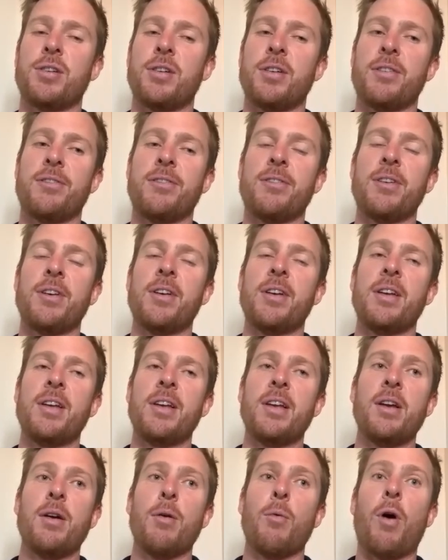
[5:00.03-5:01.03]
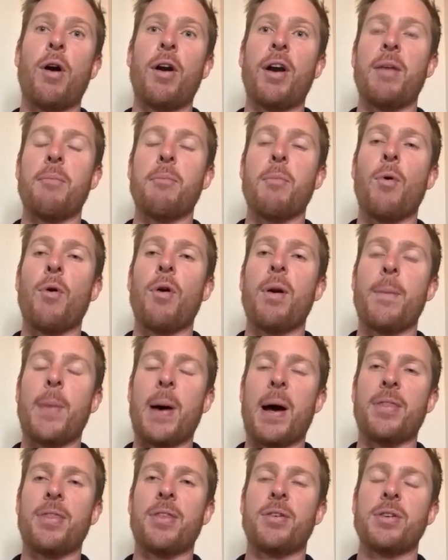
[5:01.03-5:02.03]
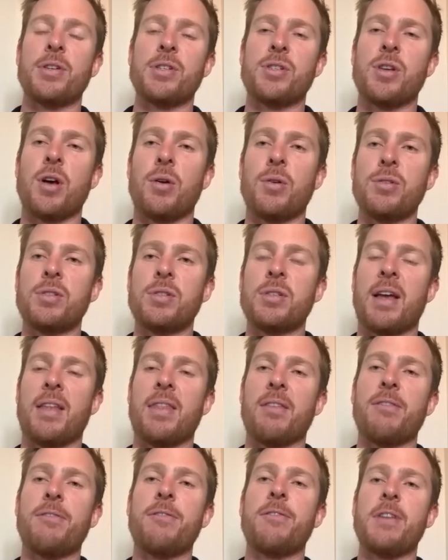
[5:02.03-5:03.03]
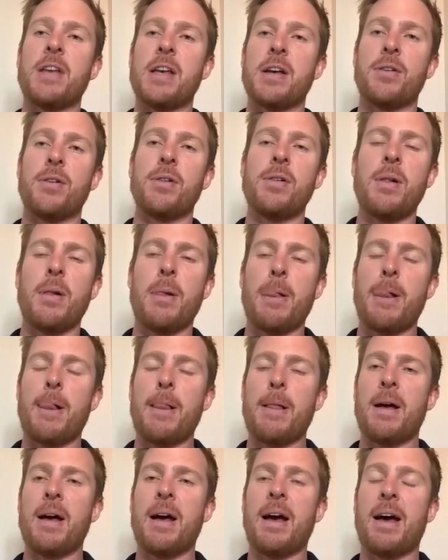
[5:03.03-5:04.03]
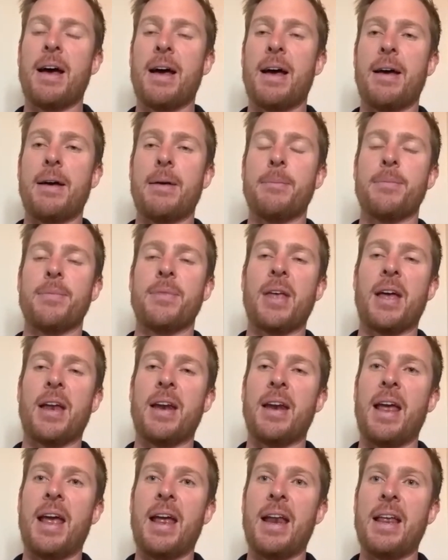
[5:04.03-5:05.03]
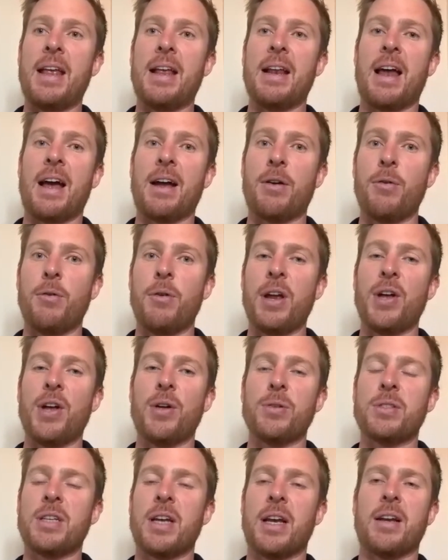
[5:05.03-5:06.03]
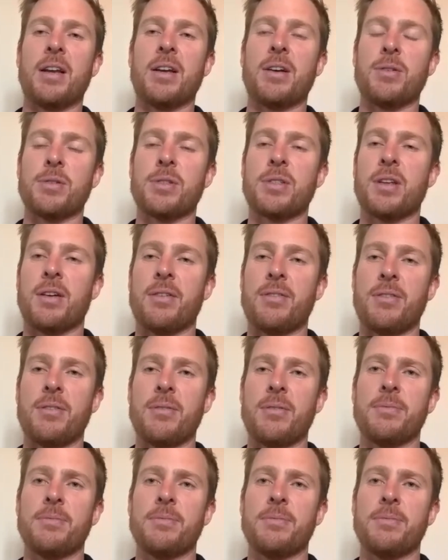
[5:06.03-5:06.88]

of worry more about the result and the feel than any like real technical stuff.